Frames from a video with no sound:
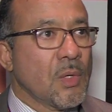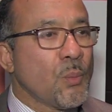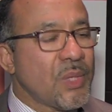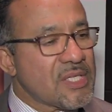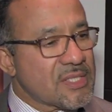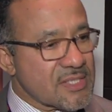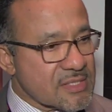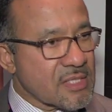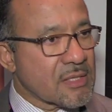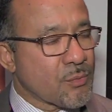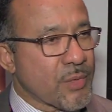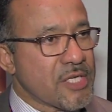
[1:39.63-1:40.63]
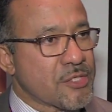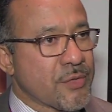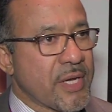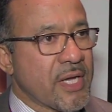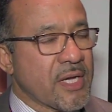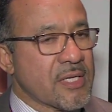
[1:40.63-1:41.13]
Well, it is on the right
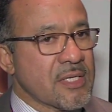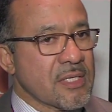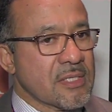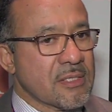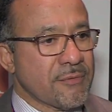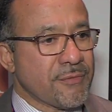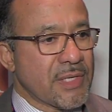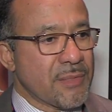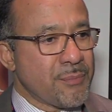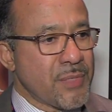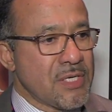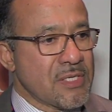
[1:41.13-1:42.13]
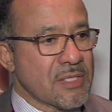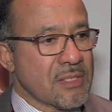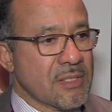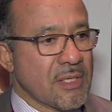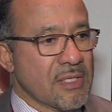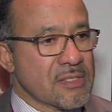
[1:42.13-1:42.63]
track. I think the development
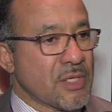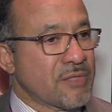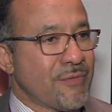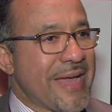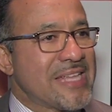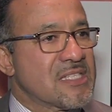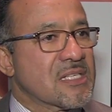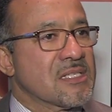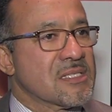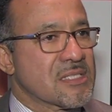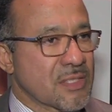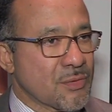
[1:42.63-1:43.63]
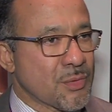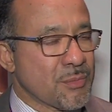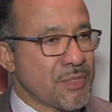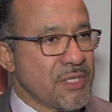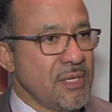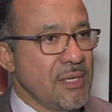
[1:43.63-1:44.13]
has advanced
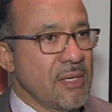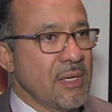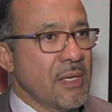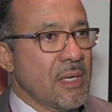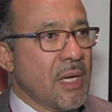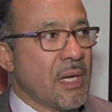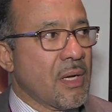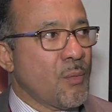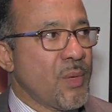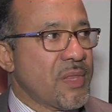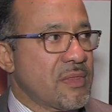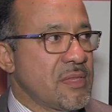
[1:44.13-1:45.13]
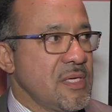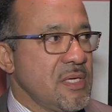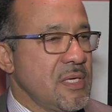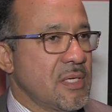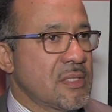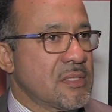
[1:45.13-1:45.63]
considerably with
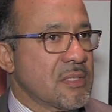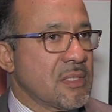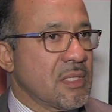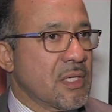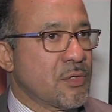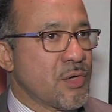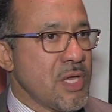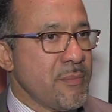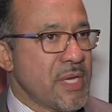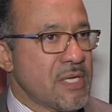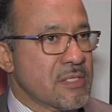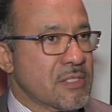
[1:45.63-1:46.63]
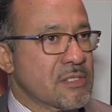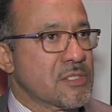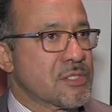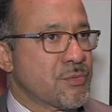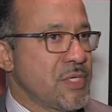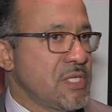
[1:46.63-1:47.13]
the agreement
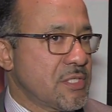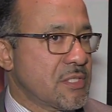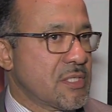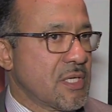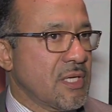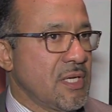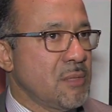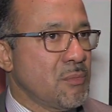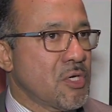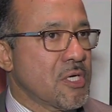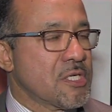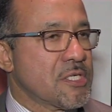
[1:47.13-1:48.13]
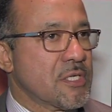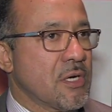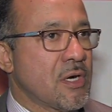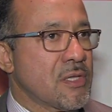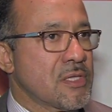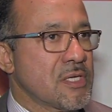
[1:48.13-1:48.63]
just reached in March
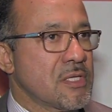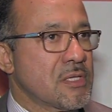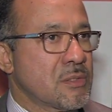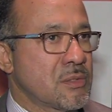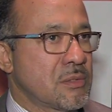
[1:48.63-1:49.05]
on the